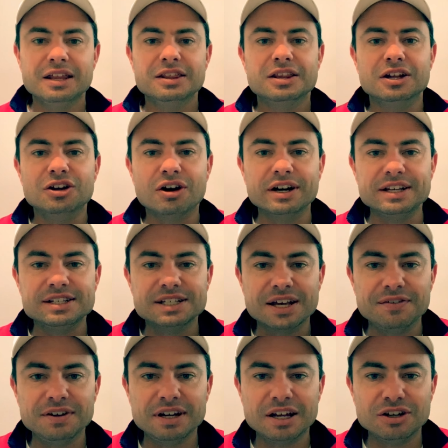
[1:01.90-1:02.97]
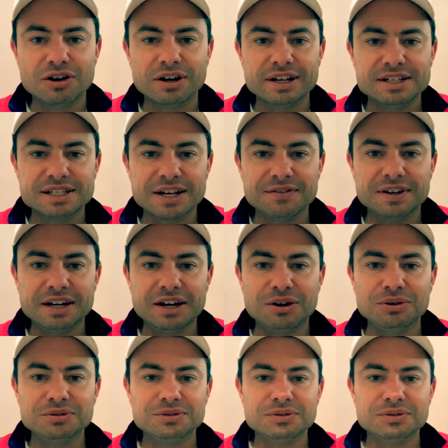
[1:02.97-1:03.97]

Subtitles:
The 97 and 97L